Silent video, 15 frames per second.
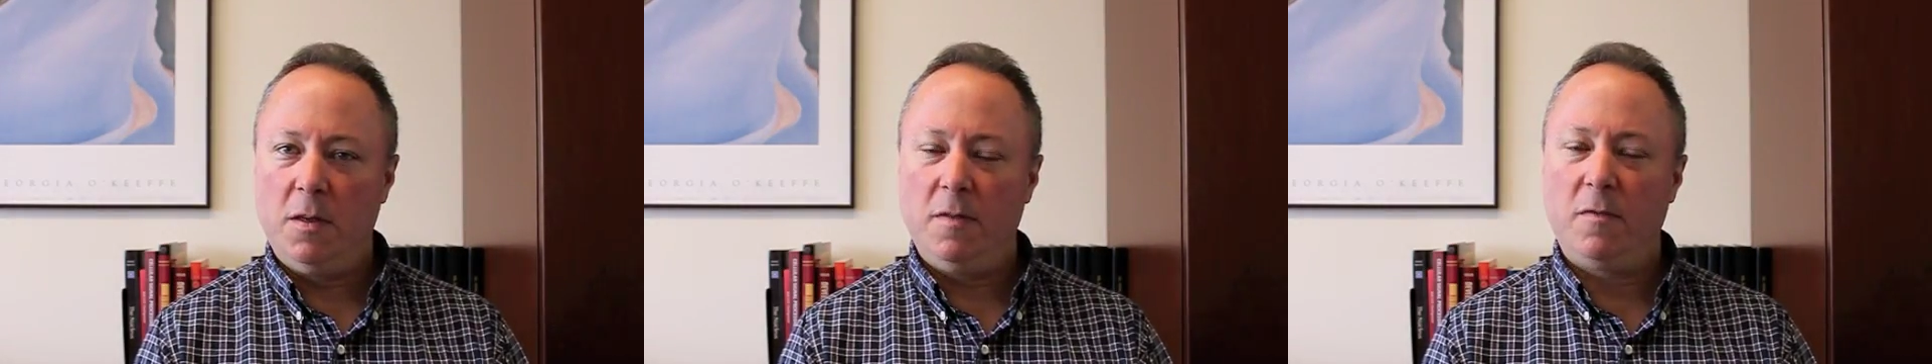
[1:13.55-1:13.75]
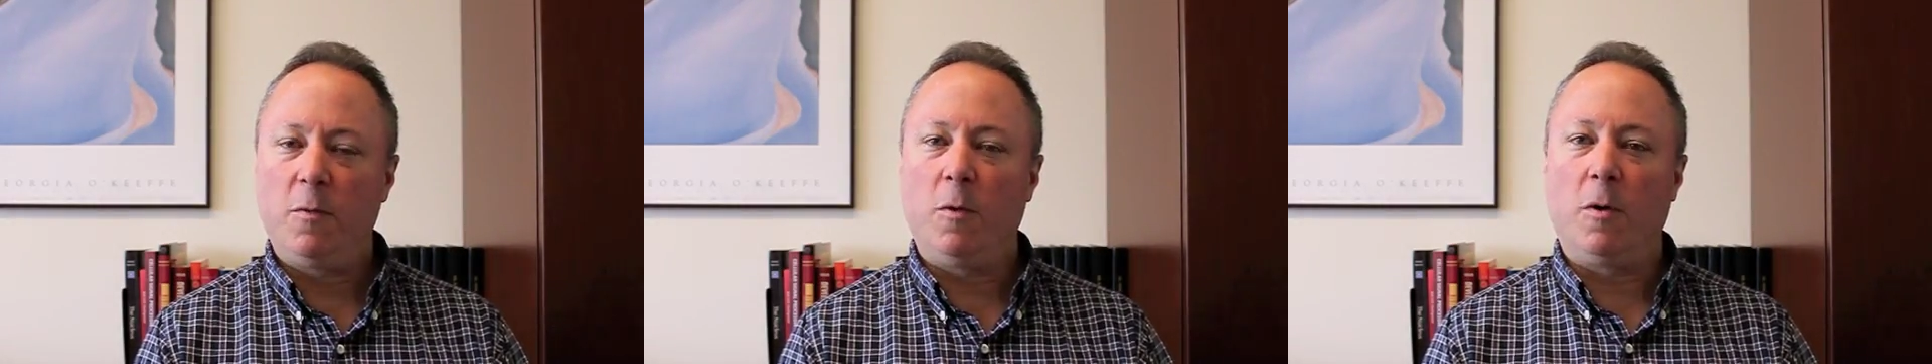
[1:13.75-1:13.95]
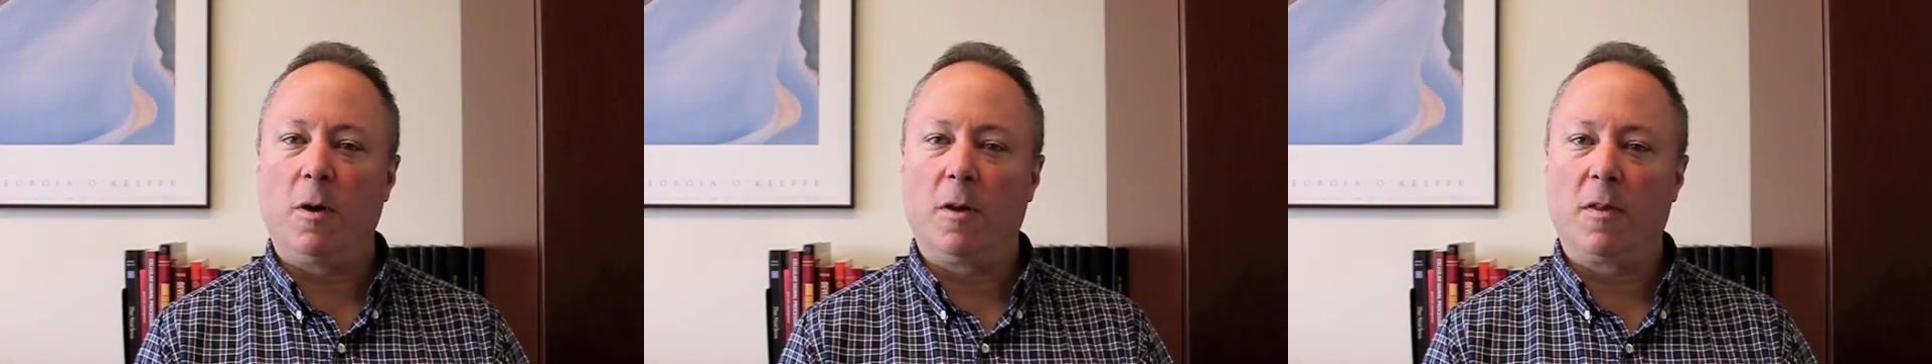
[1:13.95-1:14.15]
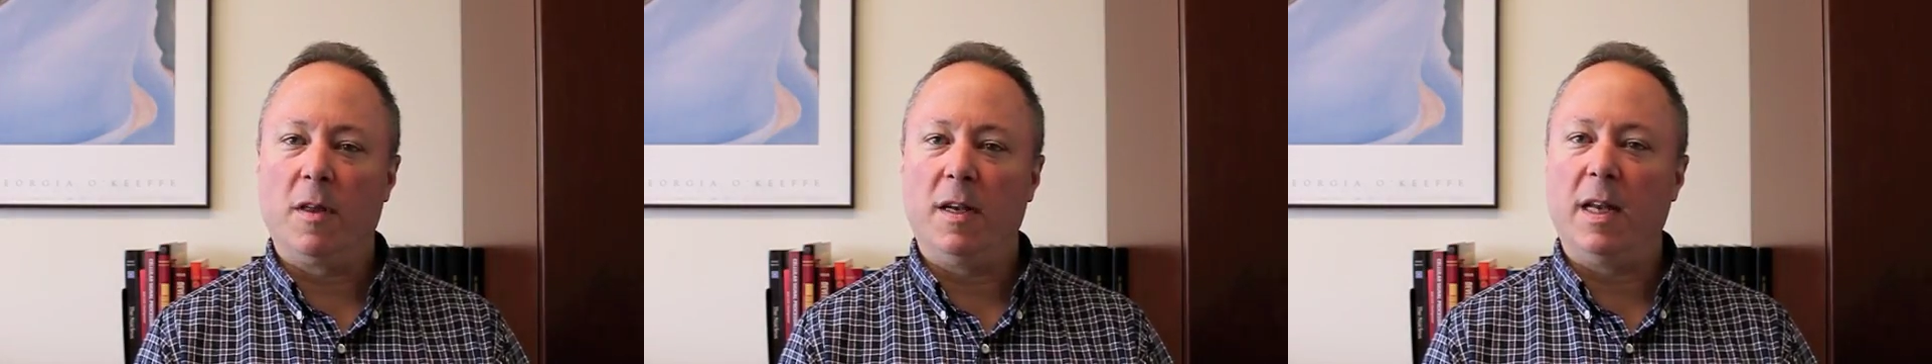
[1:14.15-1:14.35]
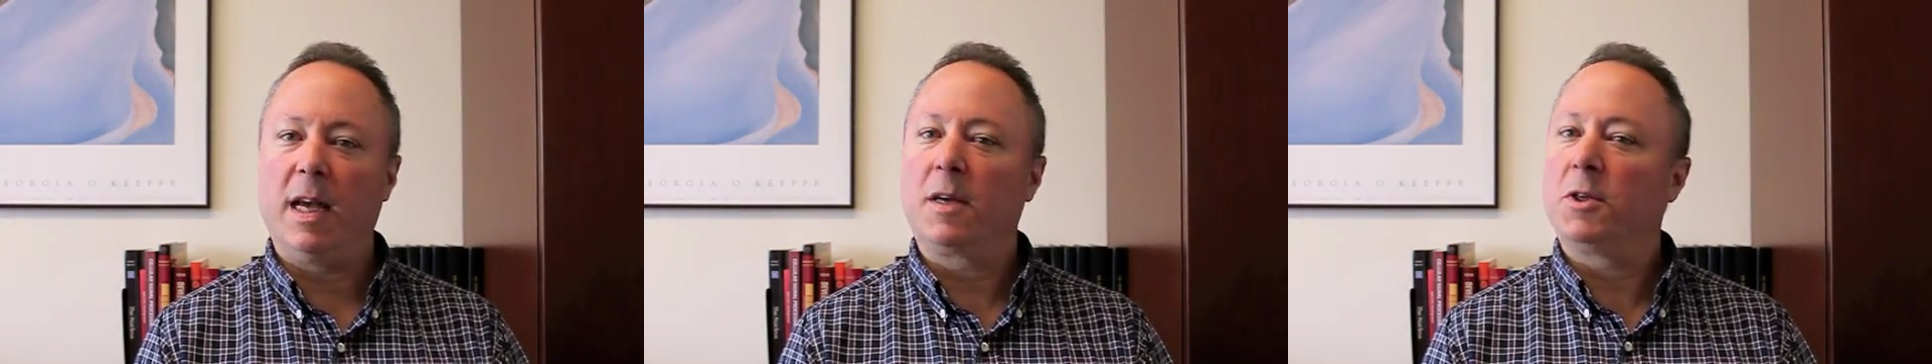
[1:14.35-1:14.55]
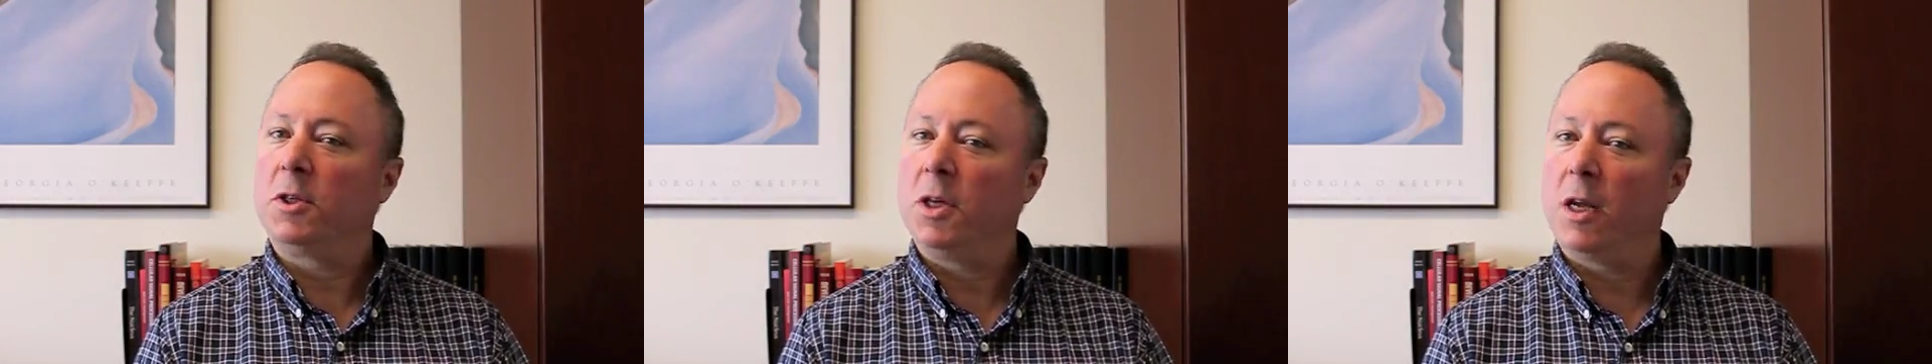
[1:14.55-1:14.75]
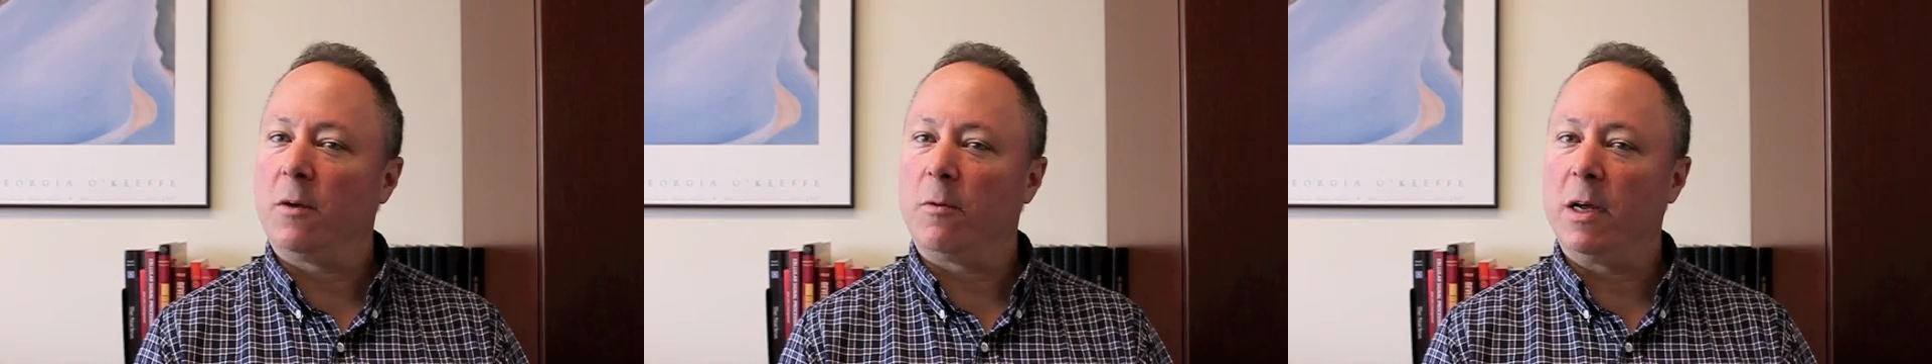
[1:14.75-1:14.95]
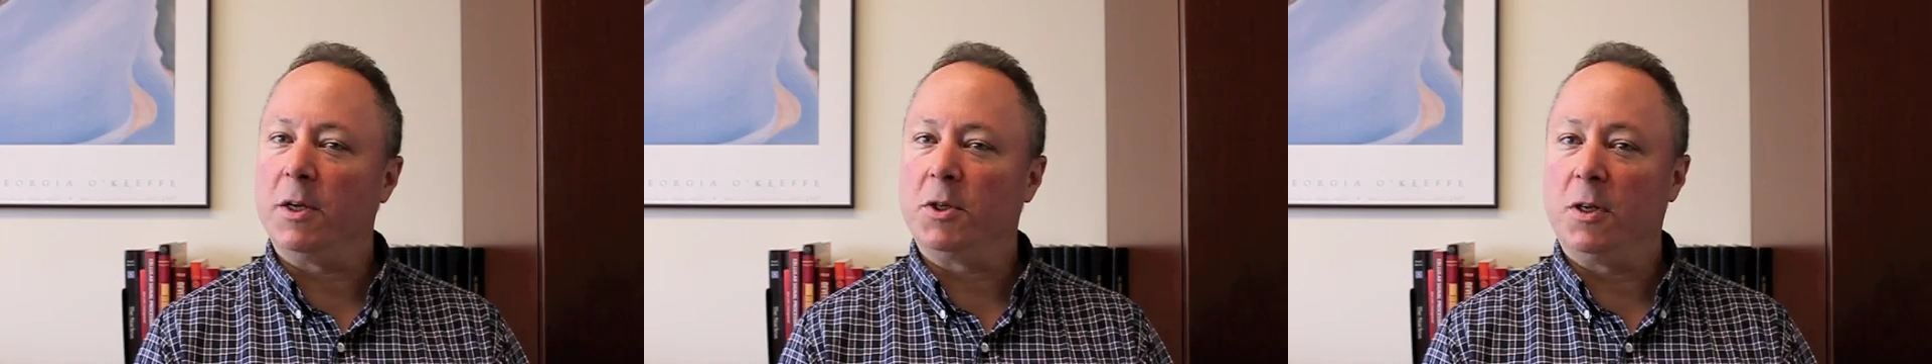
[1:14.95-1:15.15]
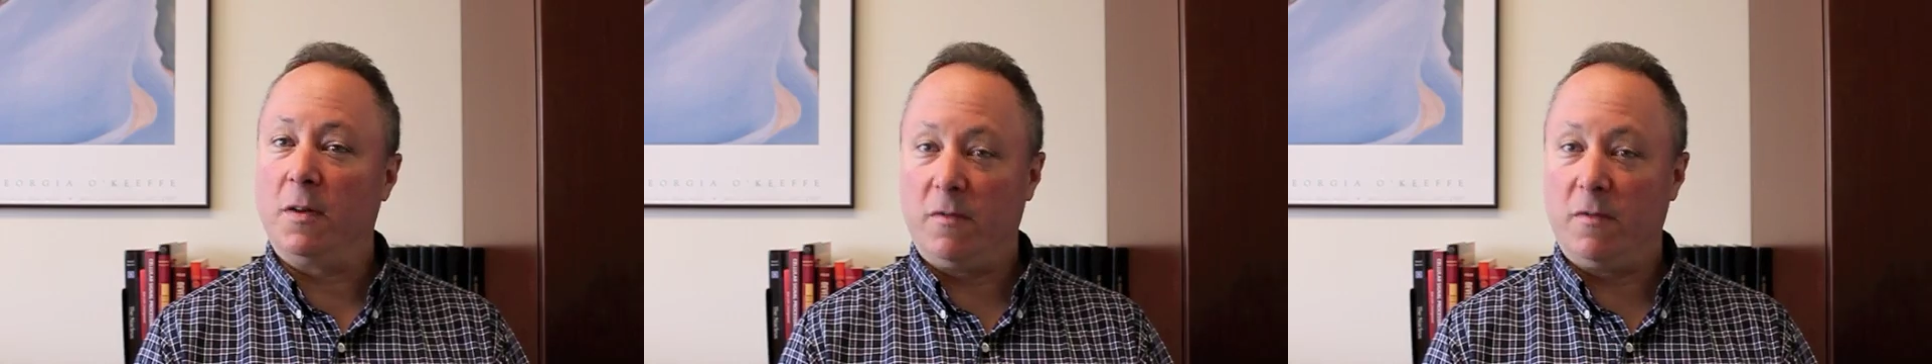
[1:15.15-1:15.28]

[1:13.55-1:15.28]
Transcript: for the next generation